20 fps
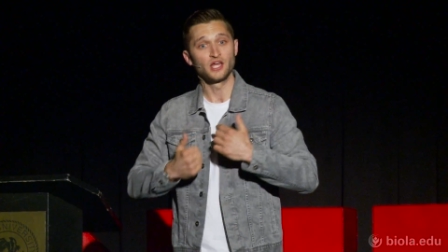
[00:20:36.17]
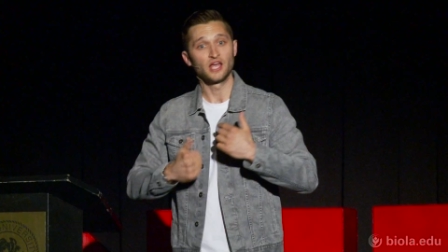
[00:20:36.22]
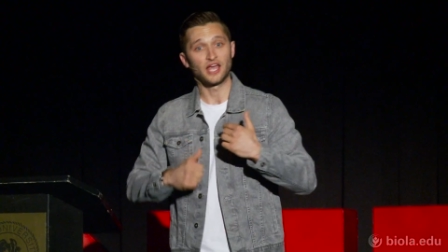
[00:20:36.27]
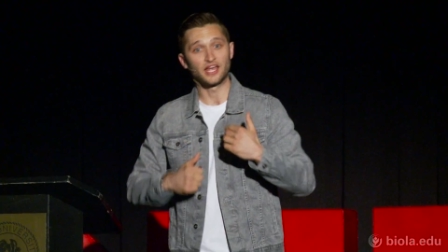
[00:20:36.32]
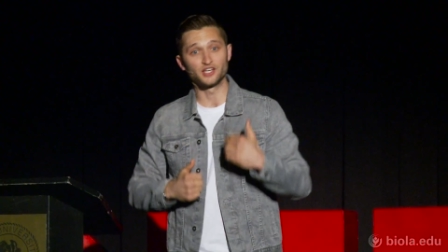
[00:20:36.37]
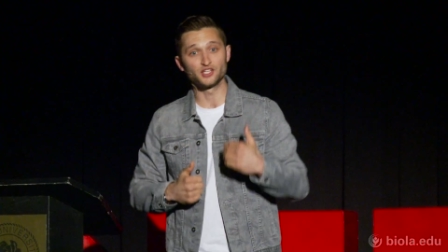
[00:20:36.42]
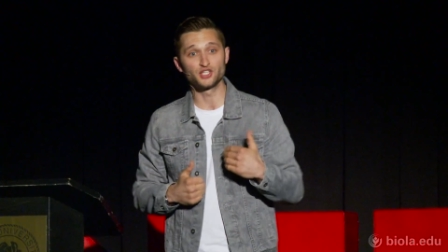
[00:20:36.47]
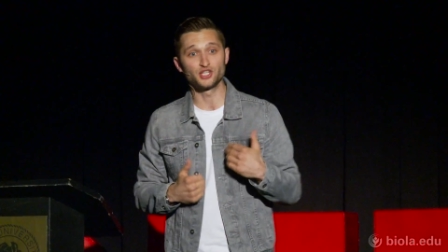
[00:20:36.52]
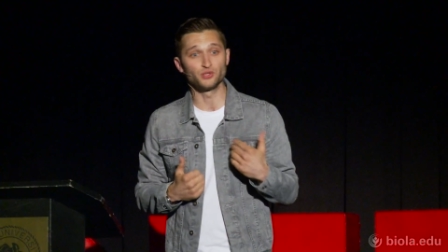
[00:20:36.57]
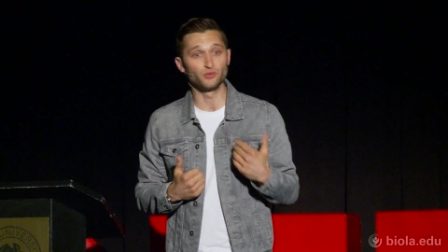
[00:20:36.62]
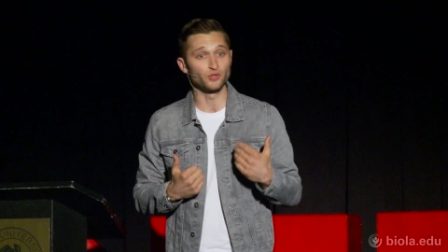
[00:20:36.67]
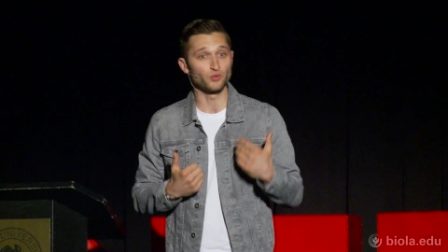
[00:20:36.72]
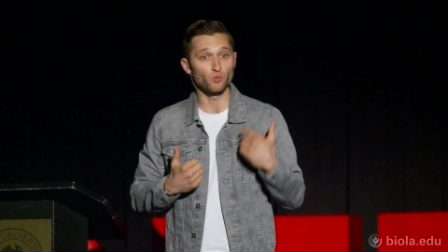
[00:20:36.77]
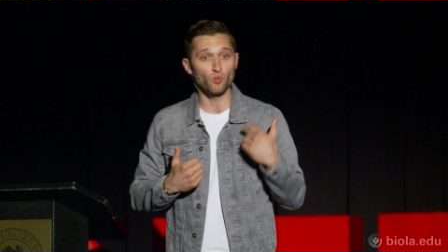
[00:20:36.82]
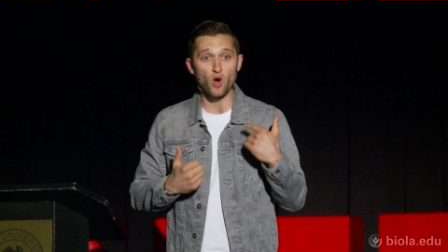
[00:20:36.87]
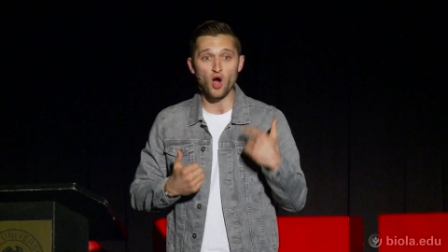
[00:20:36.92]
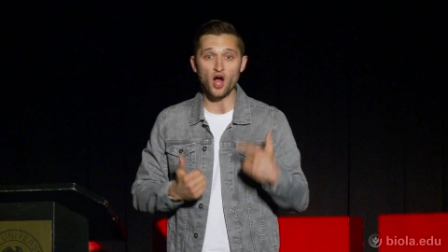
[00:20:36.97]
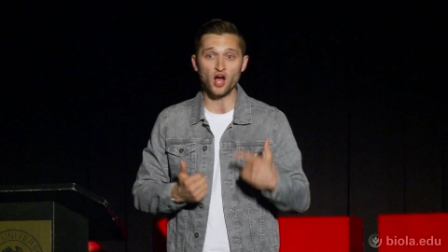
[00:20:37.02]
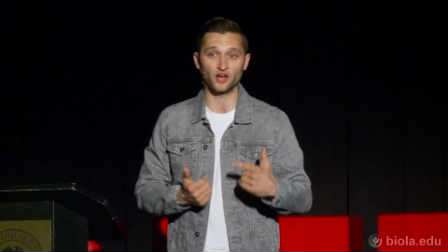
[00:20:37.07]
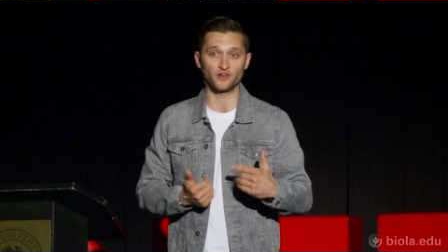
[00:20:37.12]
and she would
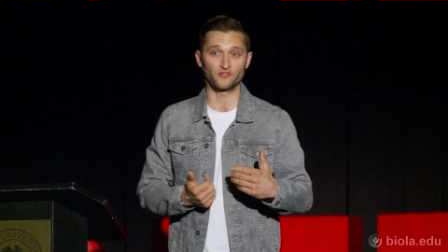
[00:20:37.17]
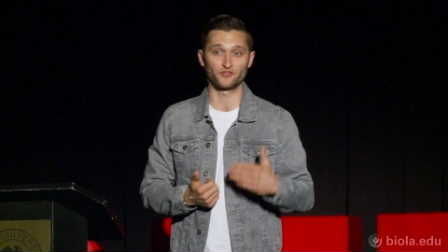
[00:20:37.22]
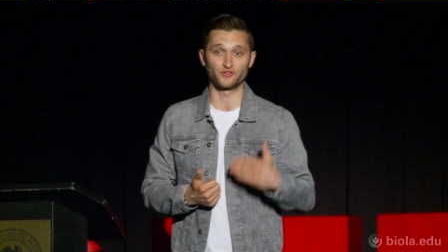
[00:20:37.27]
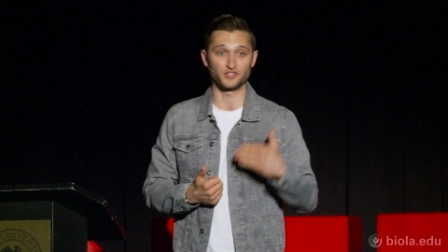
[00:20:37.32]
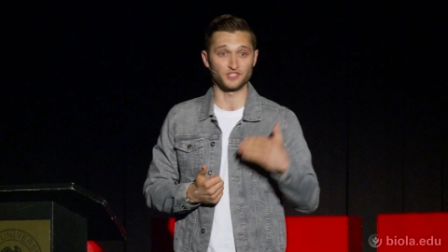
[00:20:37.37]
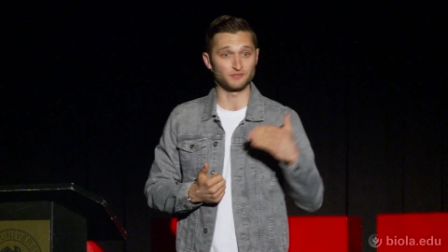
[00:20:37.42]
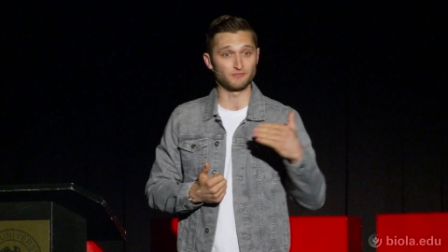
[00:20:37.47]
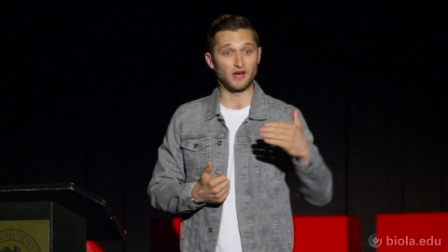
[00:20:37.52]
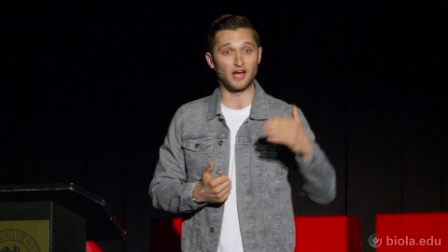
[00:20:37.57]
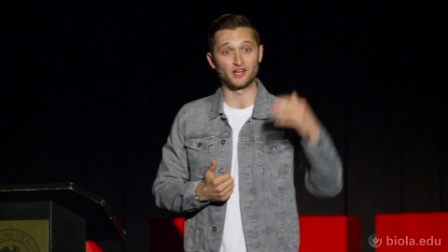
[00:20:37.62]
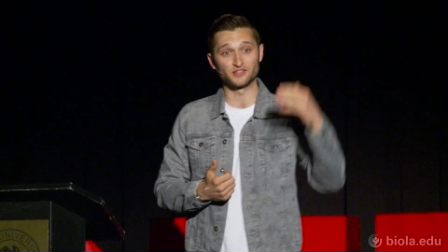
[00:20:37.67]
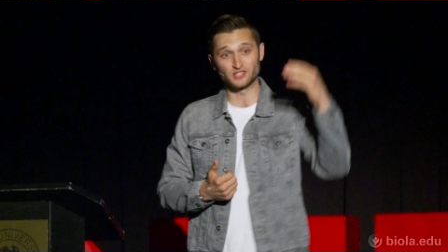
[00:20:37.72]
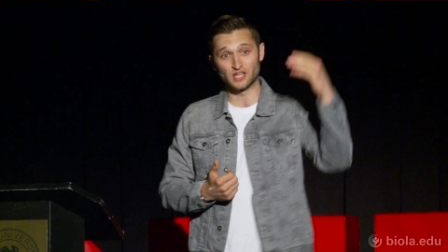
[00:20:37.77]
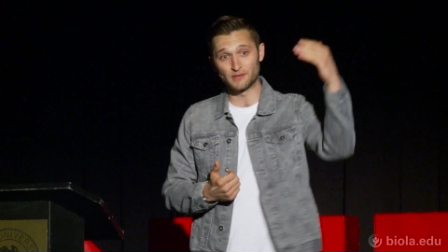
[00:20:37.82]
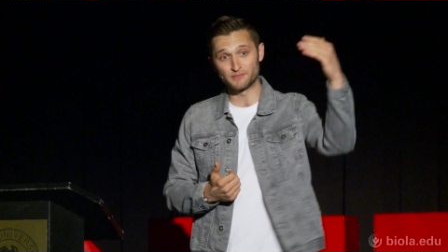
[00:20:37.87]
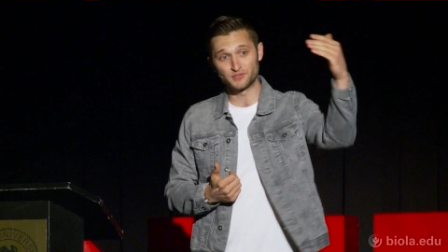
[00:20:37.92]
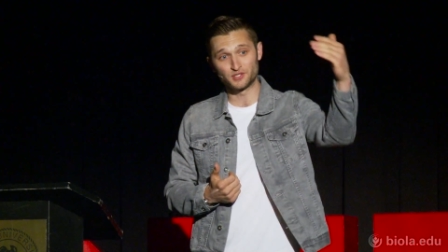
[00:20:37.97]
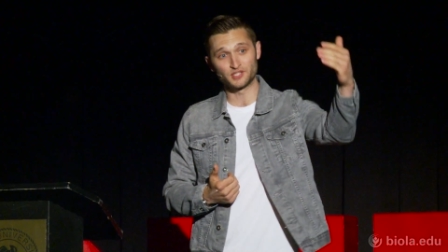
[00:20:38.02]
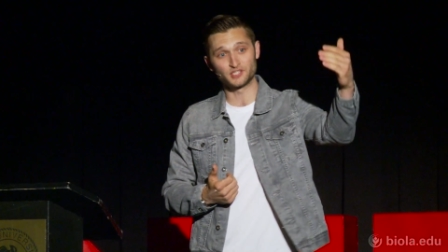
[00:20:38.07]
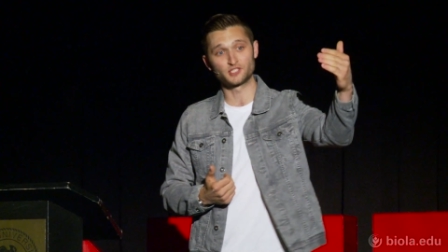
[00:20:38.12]
walk for these miles
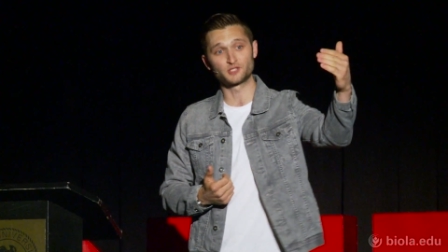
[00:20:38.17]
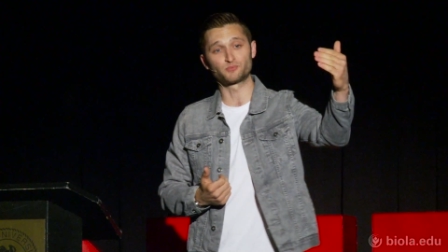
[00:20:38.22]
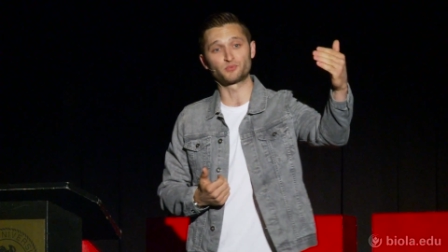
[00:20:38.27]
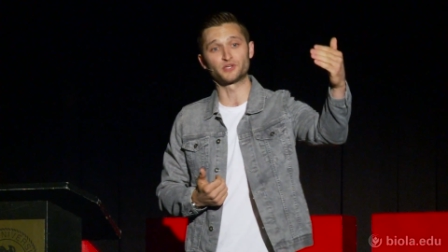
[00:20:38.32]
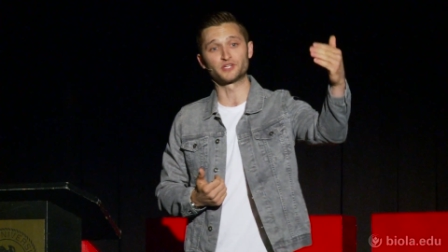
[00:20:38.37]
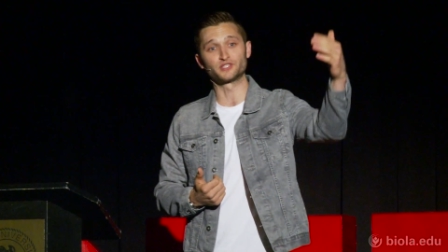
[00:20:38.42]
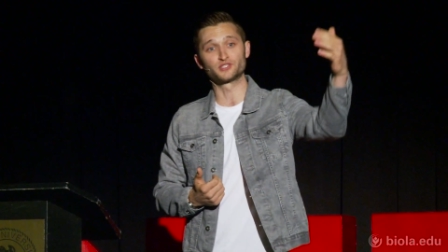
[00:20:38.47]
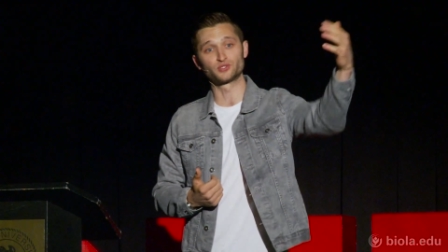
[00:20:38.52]
up to the spring